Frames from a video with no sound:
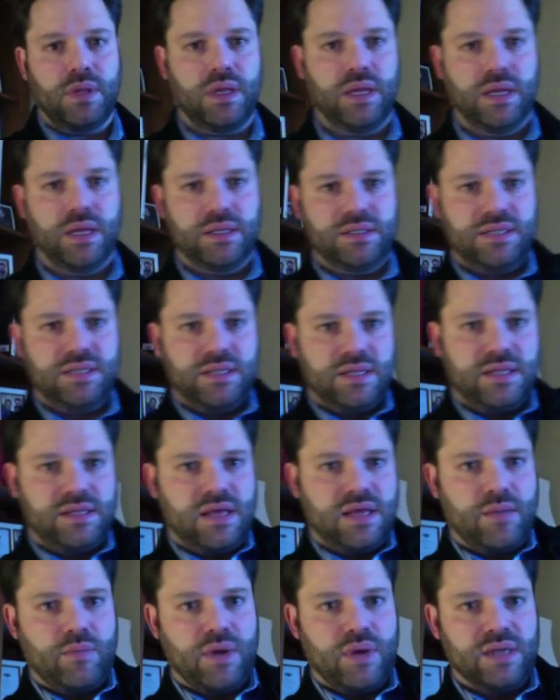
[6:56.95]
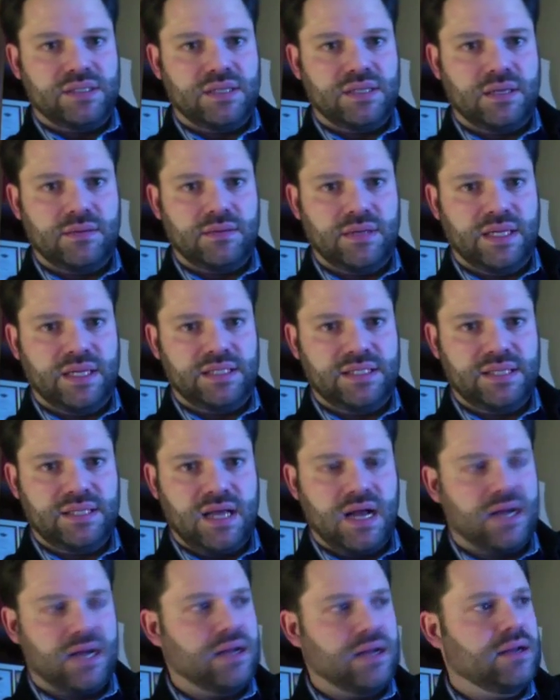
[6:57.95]
into the thumb rest, it's
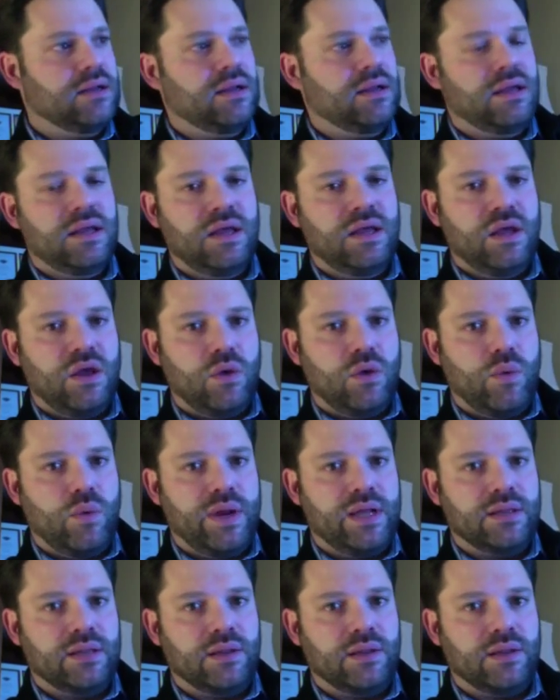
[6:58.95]
stuck, we can